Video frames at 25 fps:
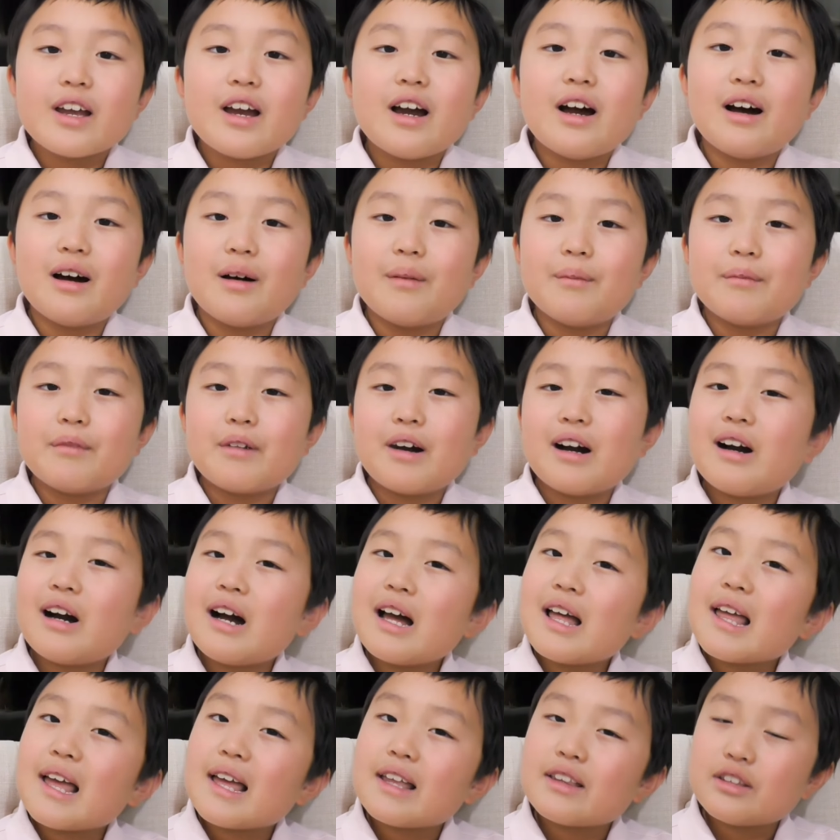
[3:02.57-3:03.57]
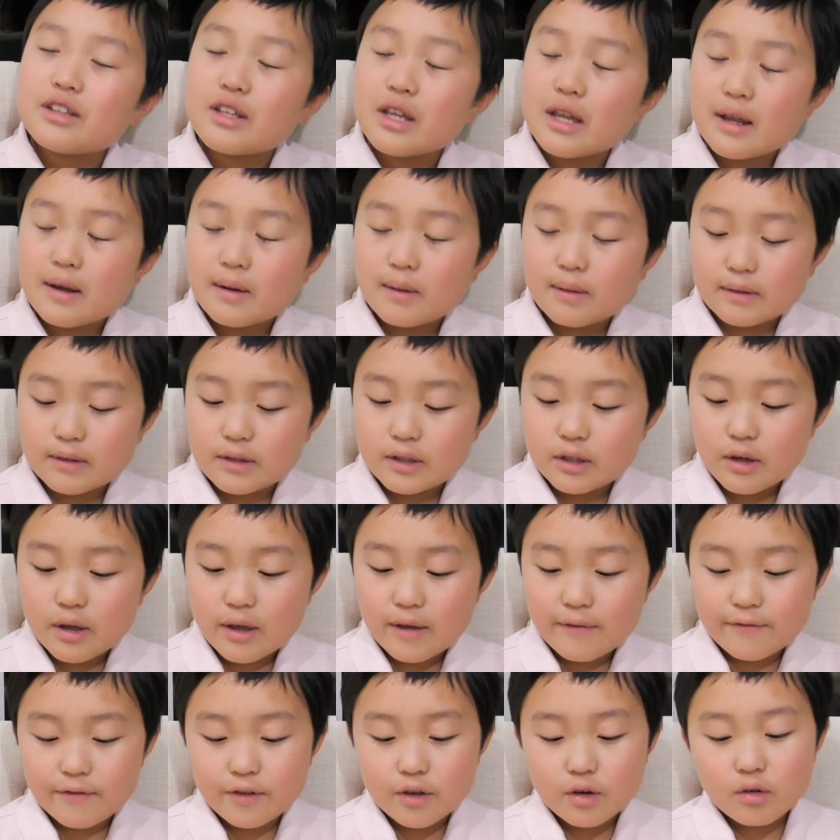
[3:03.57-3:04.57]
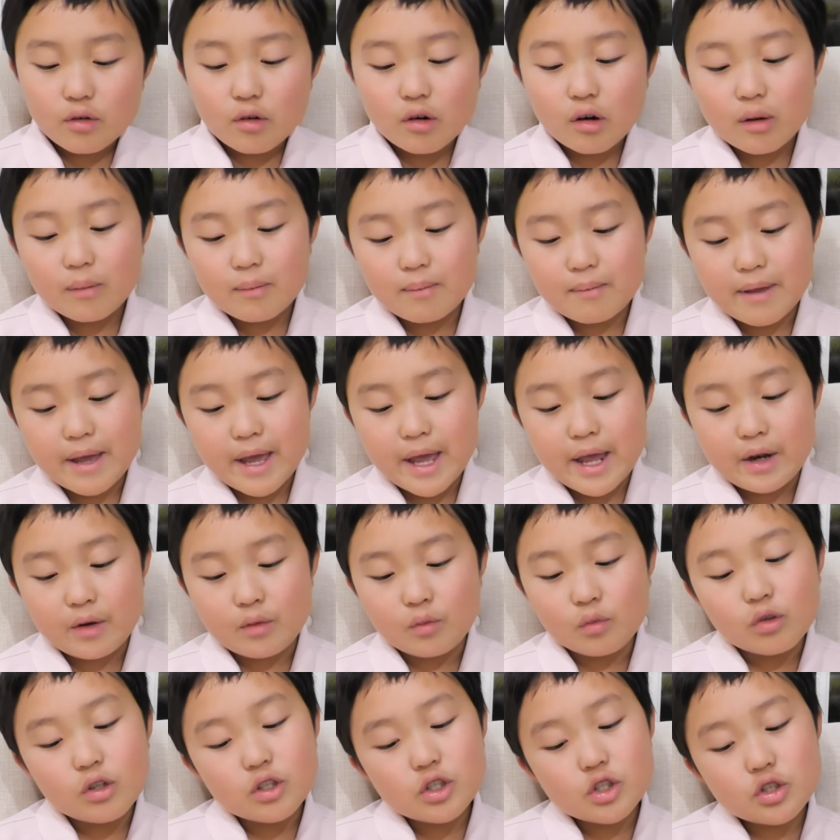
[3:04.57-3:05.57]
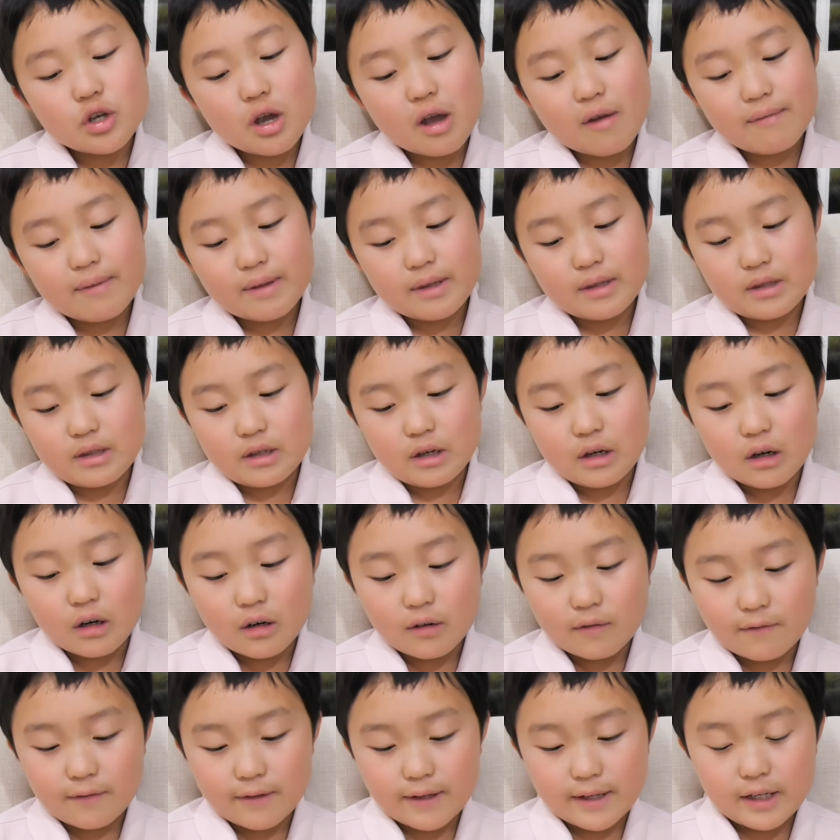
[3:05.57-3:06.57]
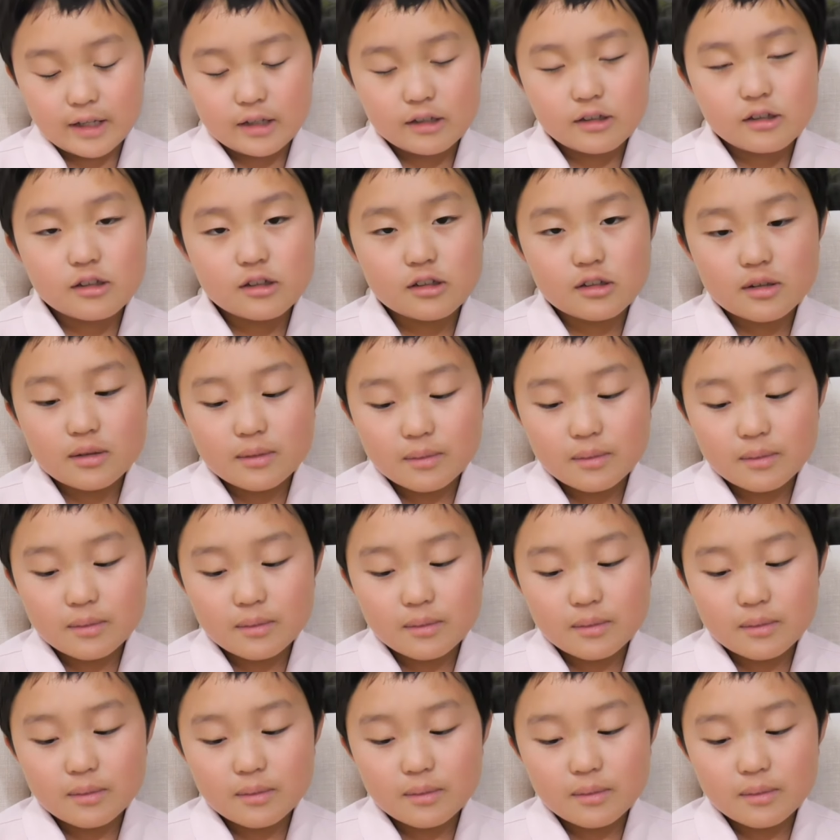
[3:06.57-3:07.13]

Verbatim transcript: Um, I, I, do, if you are Min, would you have nervous?